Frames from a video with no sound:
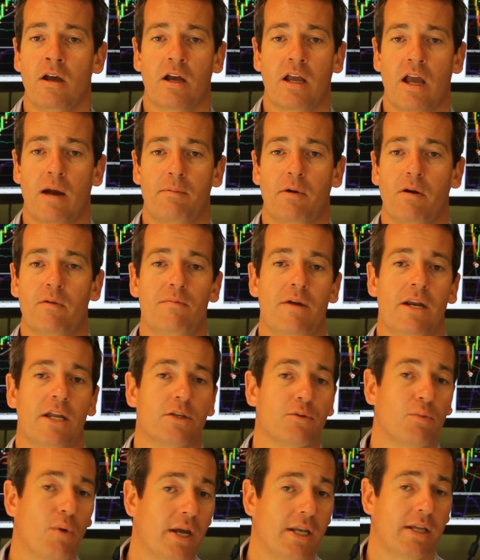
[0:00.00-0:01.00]
couple of
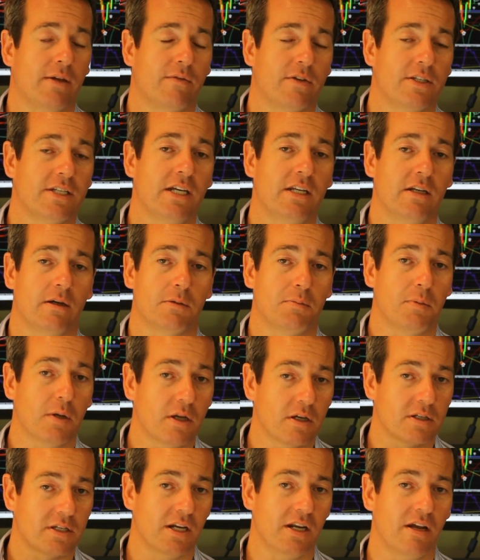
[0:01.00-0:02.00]
minutes waiting for setups
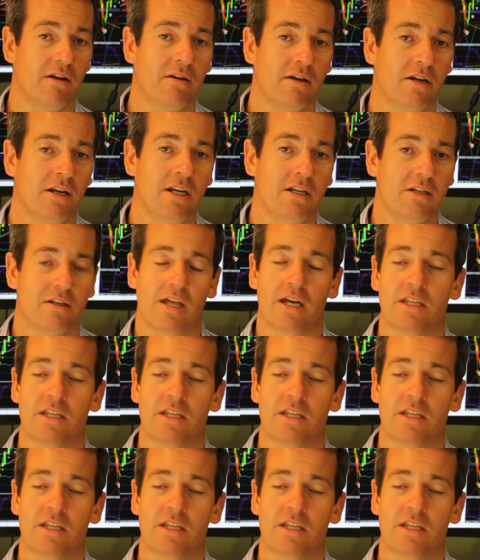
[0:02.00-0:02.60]
because I don't need to.